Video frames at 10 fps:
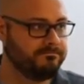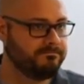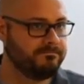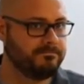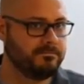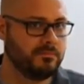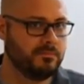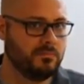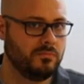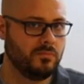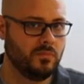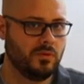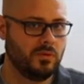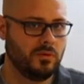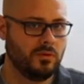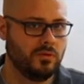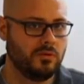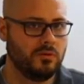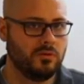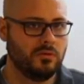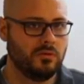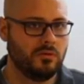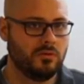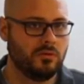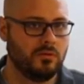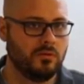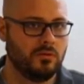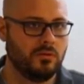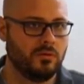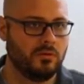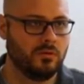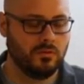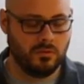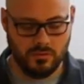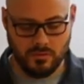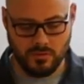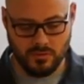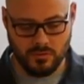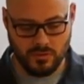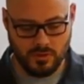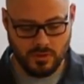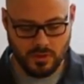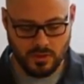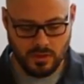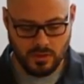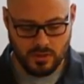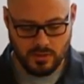(silence)